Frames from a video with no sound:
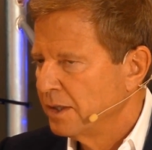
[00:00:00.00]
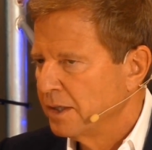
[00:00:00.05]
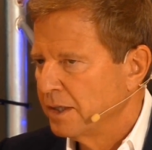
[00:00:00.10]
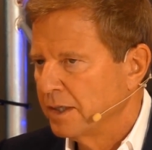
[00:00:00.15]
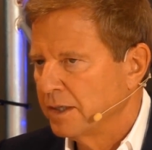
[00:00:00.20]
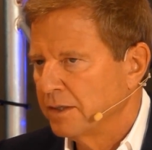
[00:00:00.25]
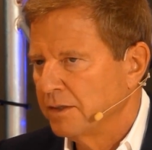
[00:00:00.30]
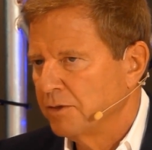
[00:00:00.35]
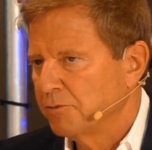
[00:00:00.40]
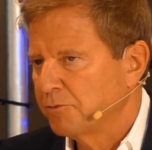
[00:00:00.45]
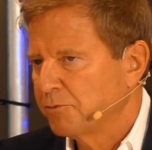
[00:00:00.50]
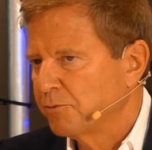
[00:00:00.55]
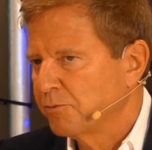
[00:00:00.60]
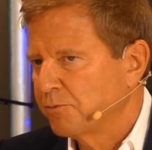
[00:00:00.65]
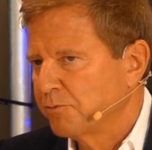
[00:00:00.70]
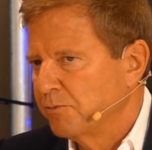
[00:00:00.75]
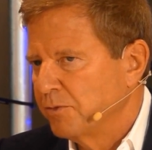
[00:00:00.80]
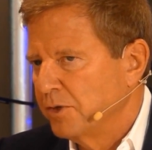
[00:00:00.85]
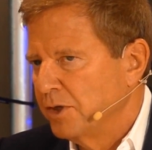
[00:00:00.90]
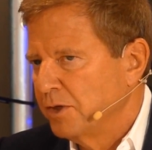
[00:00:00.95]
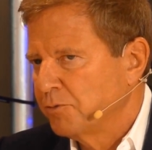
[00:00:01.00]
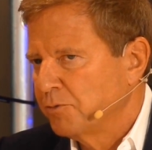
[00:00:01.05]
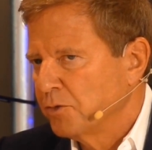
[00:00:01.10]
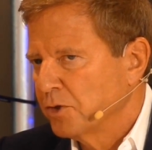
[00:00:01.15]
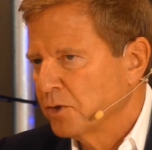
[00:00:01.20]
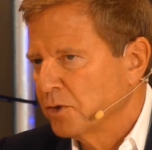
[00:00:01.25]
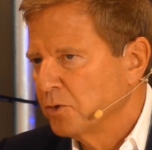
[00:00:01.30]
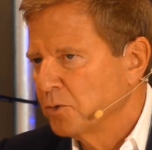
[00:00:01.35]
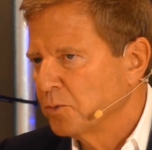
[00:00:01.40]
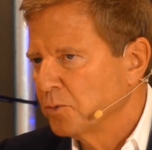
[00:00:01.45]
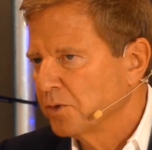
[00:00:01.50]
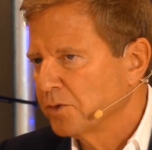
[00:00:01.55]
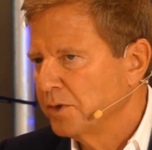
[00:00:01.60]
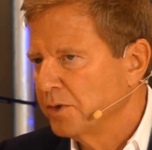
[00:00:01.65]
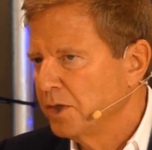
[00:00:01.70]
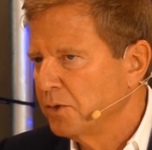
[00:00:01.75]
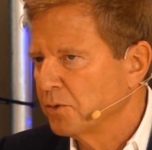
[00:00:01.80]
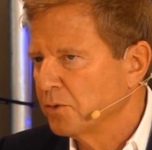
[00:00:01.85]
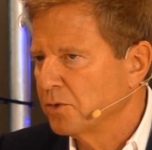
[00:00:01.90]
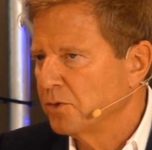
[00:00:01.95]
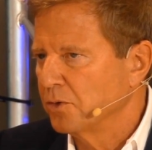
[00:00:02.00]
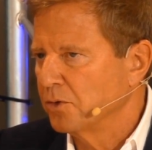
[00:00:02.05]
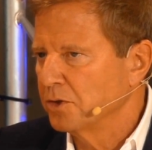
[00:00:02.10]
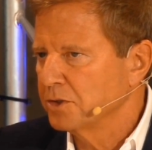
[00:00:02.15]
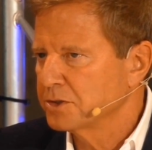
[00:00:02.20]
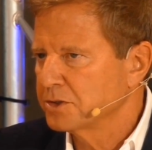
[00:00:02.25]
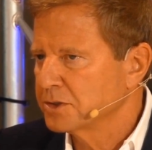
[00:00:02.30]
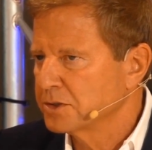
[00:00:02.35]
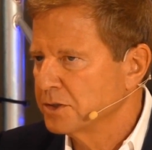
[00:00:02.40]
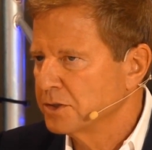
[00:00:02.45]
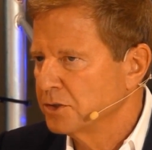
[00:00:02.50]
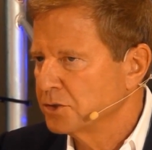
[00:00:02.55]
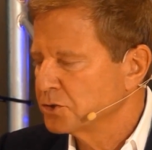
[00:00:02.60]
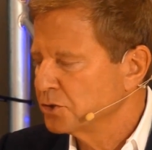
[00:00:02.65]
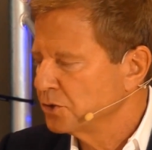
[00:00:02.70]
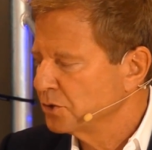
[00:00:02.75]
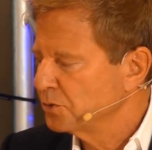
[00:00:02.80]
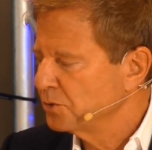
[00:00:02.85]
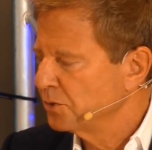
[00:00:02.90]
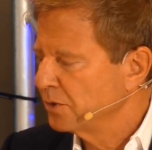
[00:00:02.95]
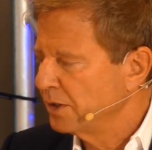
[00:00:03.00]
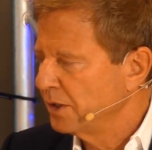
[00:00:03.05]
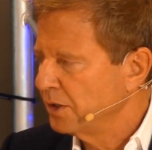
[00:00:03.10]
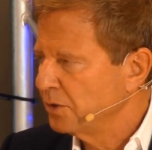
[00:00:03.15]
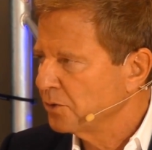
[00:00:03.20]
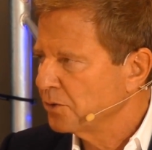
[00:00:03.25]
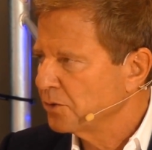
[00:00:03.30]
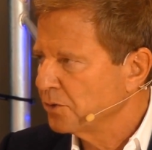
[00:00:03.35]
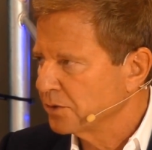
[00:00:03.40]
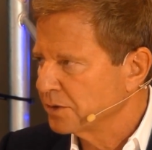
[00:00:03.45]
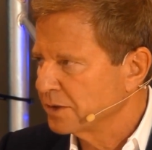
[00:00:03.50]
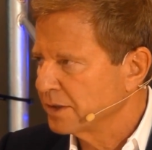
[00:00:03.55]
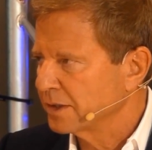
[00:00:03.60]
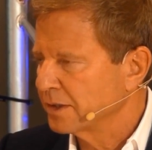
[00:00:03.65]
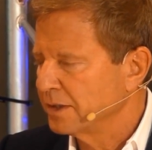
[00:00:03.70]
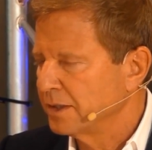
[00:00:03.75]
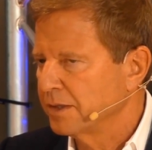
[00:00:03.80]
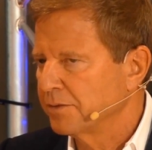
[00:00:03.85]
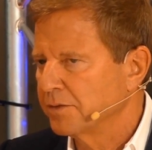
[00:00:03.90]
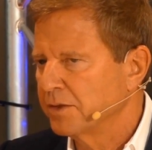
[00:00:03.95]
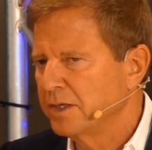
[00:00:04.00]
And if if you're good with cords, you should do a cord technique.